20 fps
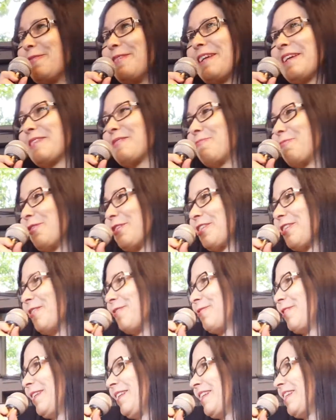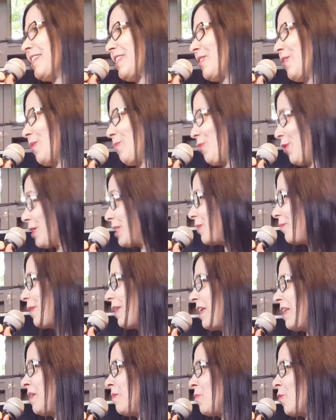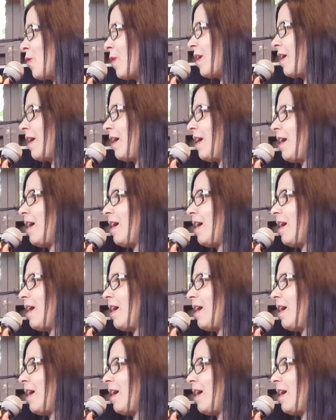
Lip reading: expression of healing is not possible anymore,